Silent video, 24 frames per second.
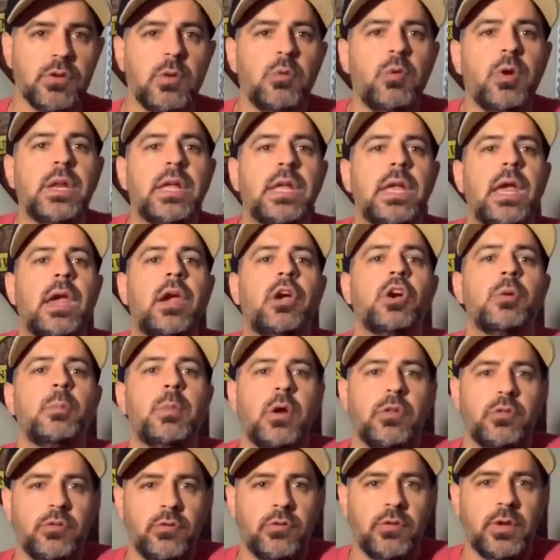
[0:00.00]
I want to care
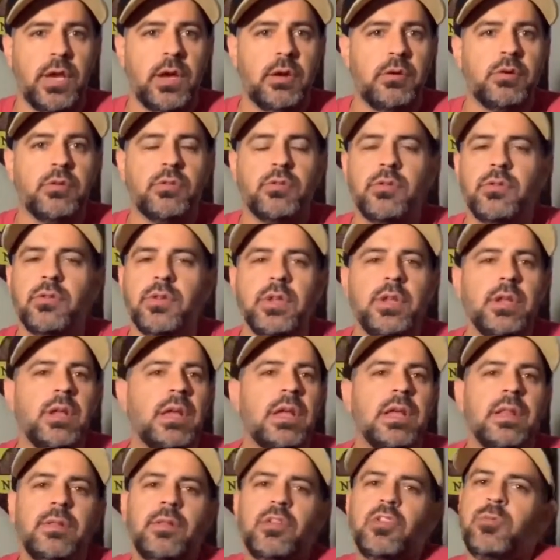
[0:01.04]
about those characters, and
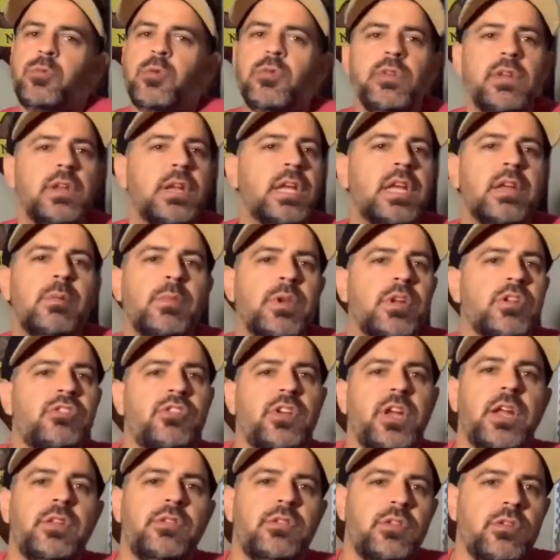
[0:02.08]
this movie didn't give me a
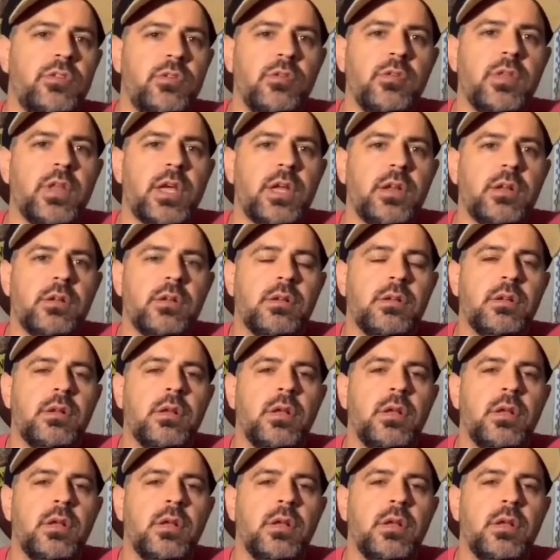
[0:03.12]
chance to do that.